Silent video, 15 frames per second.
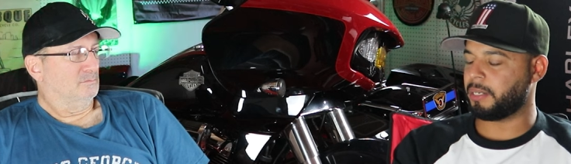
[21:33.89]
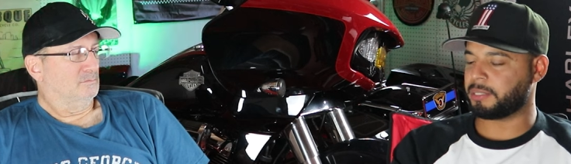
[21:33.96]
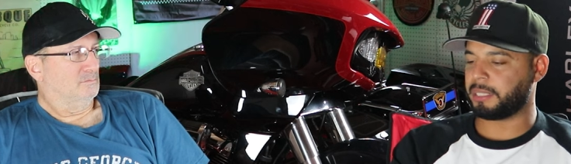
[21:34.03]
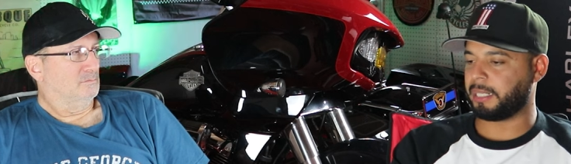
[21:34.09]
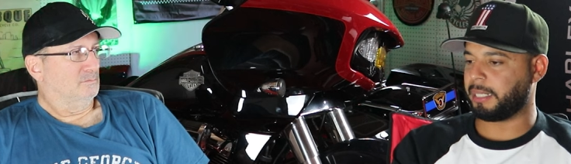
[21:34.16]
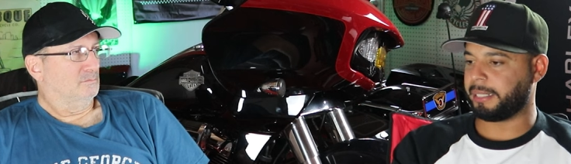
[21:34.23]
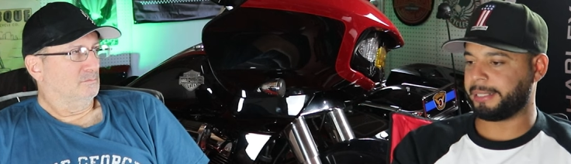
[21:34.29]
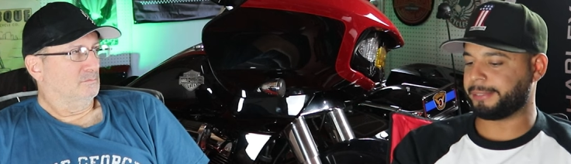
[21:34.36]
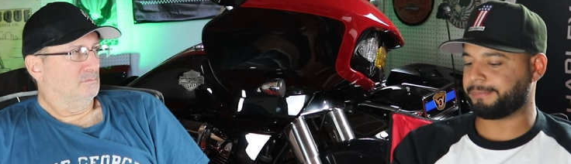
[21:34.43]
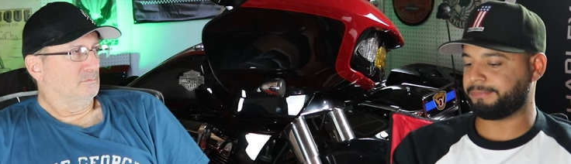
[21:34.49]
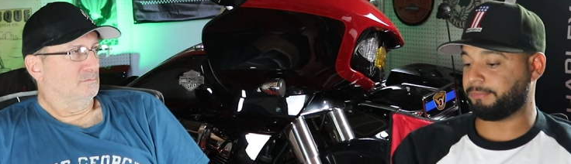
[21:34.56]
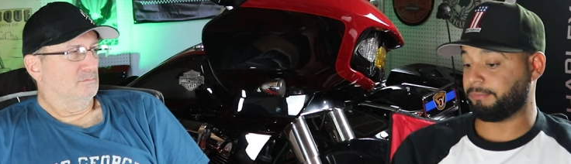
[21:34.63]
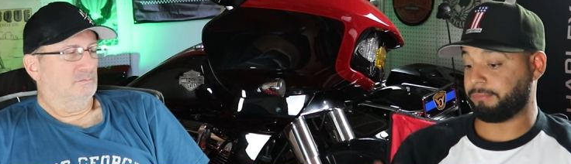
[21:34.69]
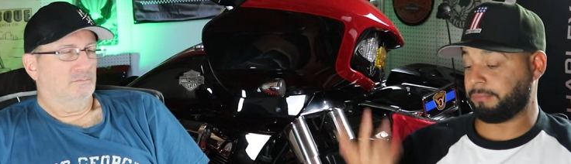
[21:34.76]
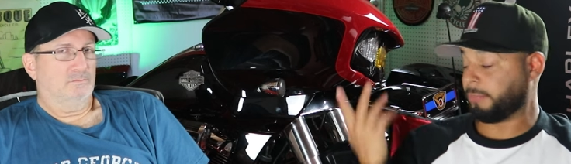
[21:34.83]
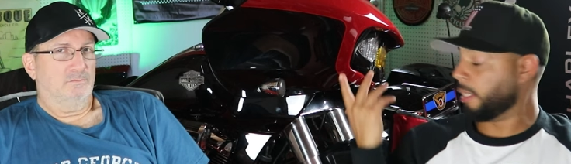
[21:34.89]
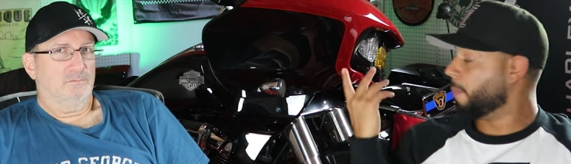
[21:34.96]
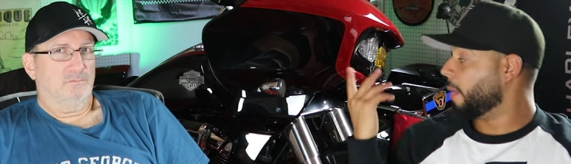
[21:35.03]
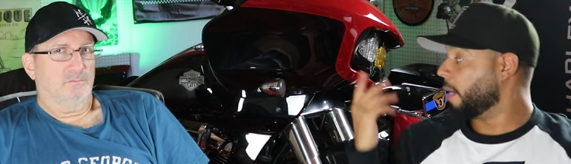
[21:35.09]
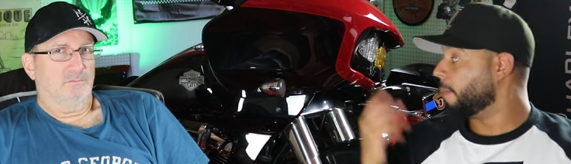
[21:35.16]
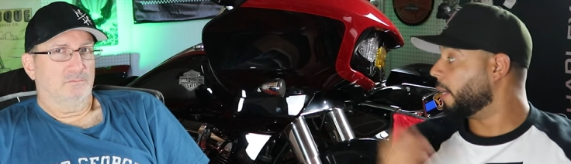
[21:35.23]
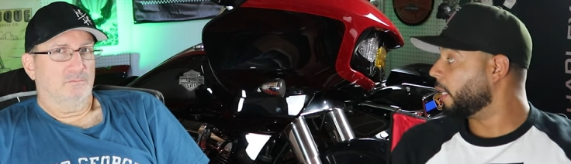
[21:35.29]
Speaker 1: know it's not like the
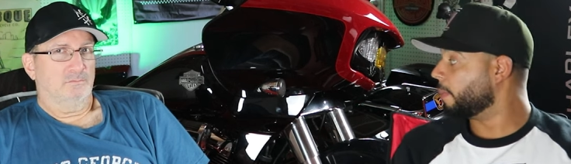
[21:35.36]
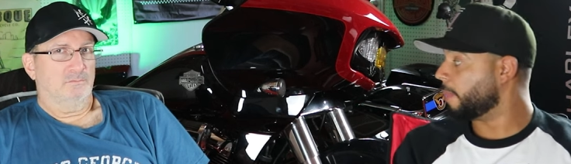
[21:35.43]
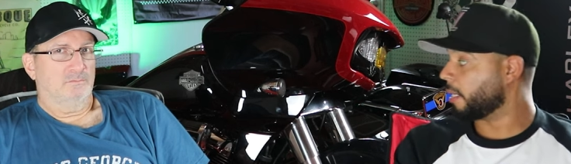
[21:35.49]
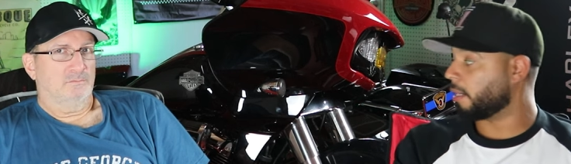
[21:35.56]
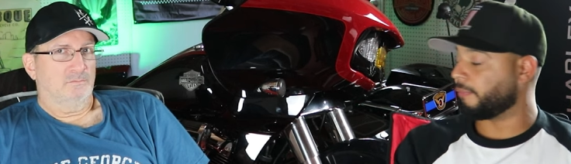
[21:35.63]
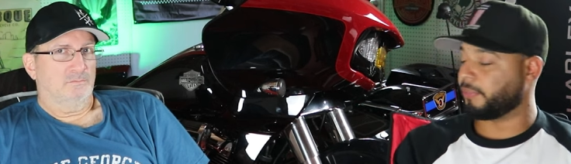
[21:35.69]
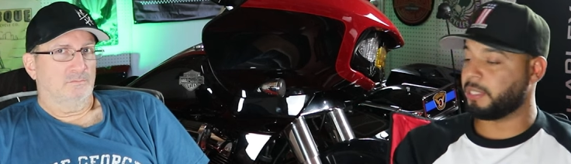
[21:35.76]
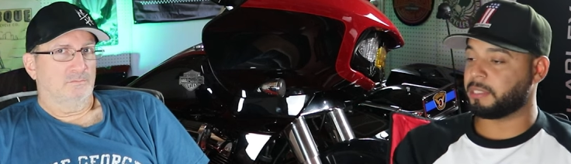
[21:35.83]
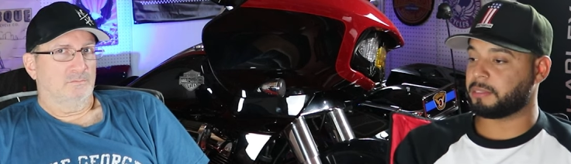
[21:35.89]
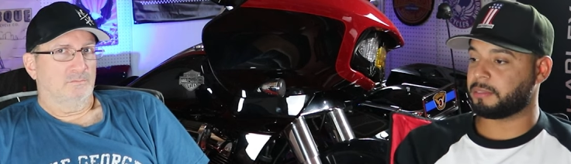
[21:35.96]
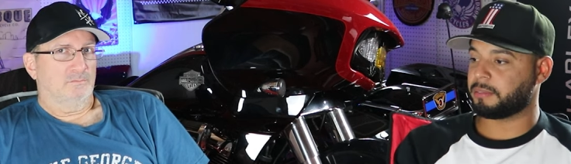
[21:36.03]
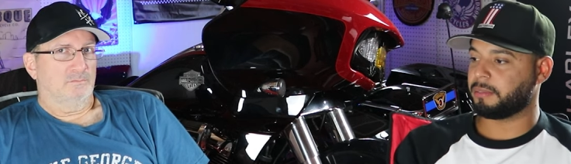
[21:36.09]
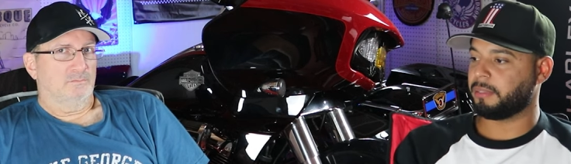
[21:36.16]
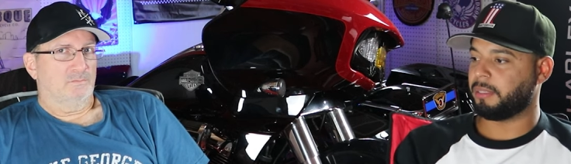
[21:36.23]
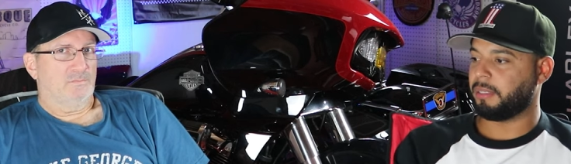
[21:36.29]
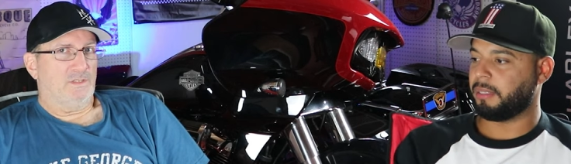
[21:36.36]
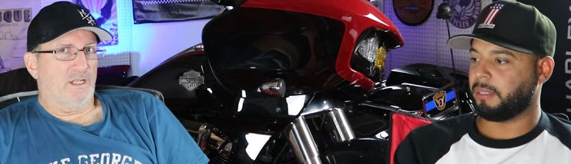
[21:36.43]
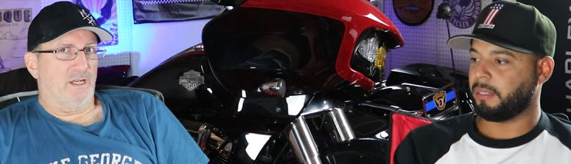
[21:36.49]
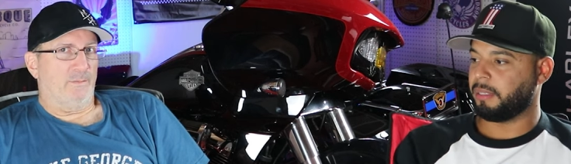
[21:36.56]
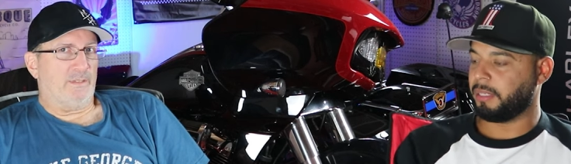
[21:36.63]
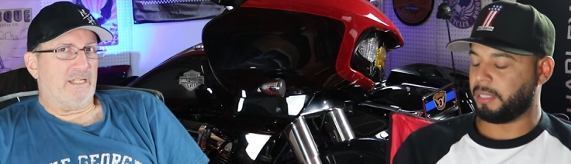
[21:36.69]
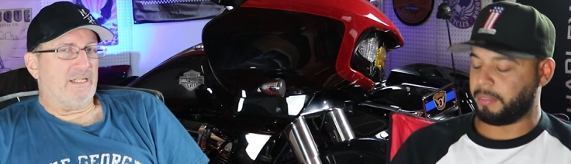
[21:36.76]
amount of money they make off this.
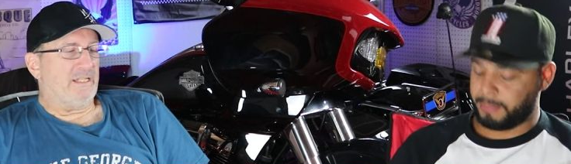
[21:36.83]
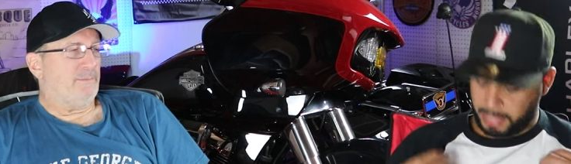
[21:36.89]
Yeah, but they, the